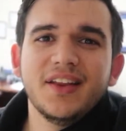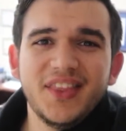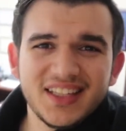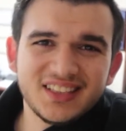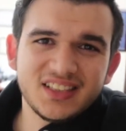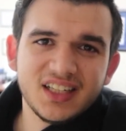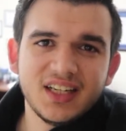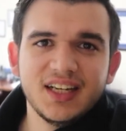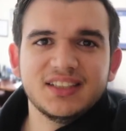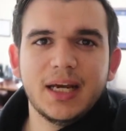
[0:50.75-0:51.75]
This
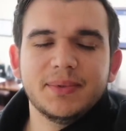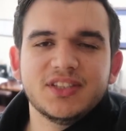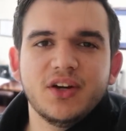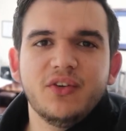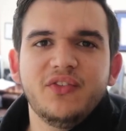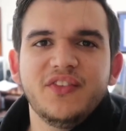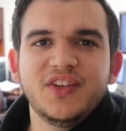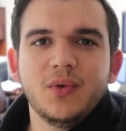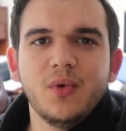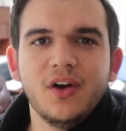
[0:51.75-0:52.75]
is episode
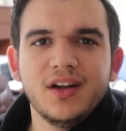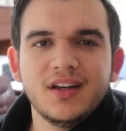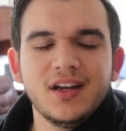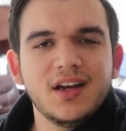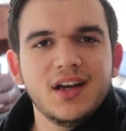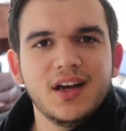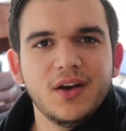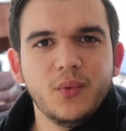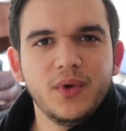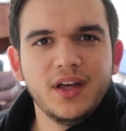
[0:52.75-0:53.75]
51.
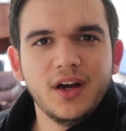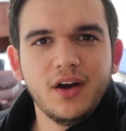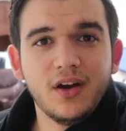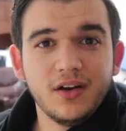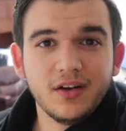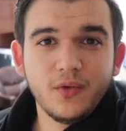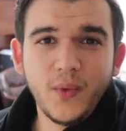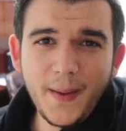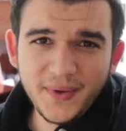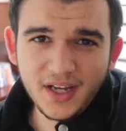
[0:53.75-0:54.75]
We are
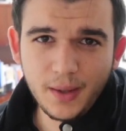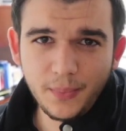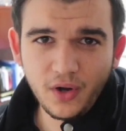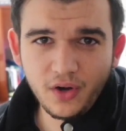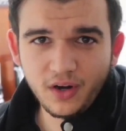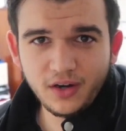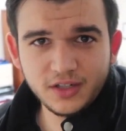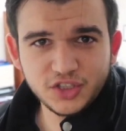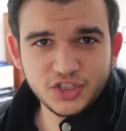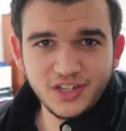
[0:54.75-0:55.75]
wrapping up
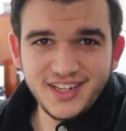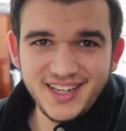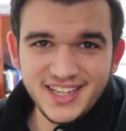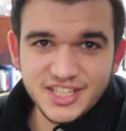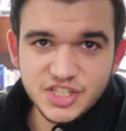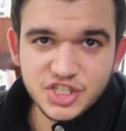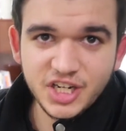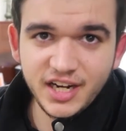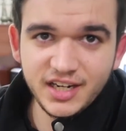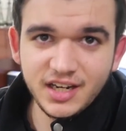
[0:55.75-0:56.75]
our journey in
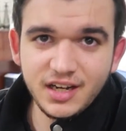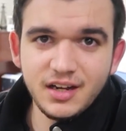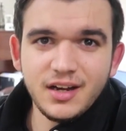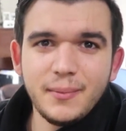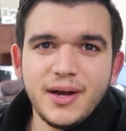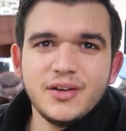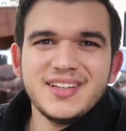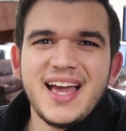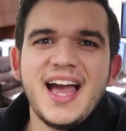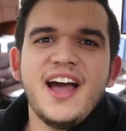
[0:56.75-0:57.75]
China,
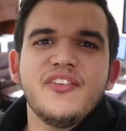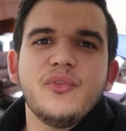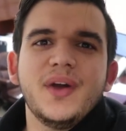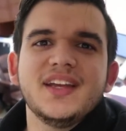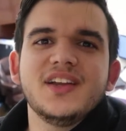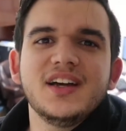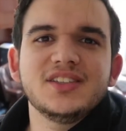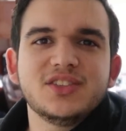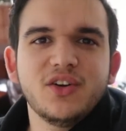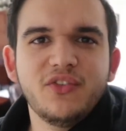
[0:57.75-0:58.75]
about halfway
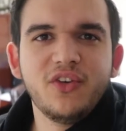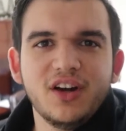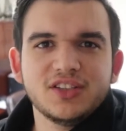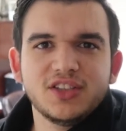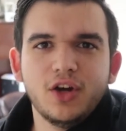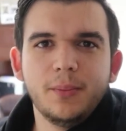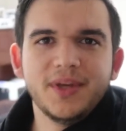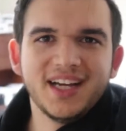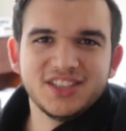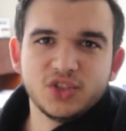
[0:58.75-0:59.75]
done so far, so
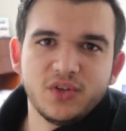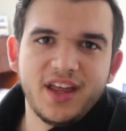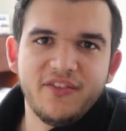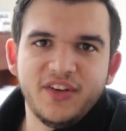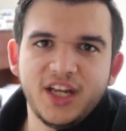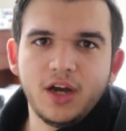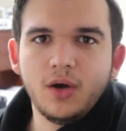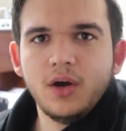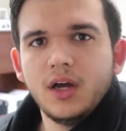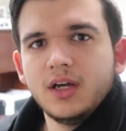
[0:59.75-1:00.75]
hope you guys enjoy that
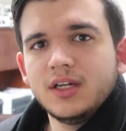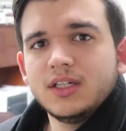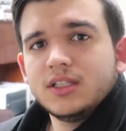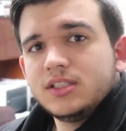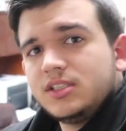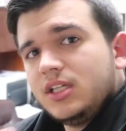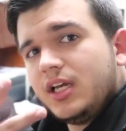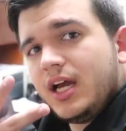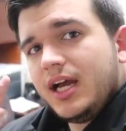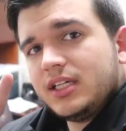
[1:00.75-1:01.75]
video. See
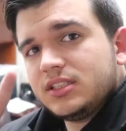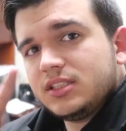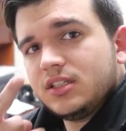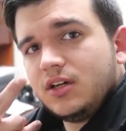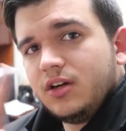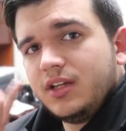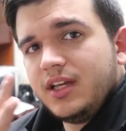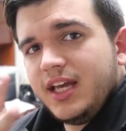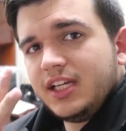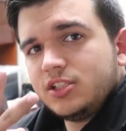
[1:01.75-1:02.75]
you guys on
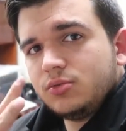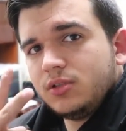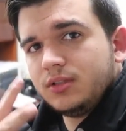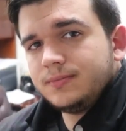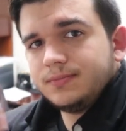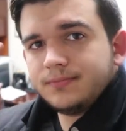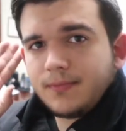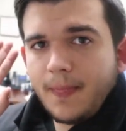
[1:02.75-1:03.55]
the next one.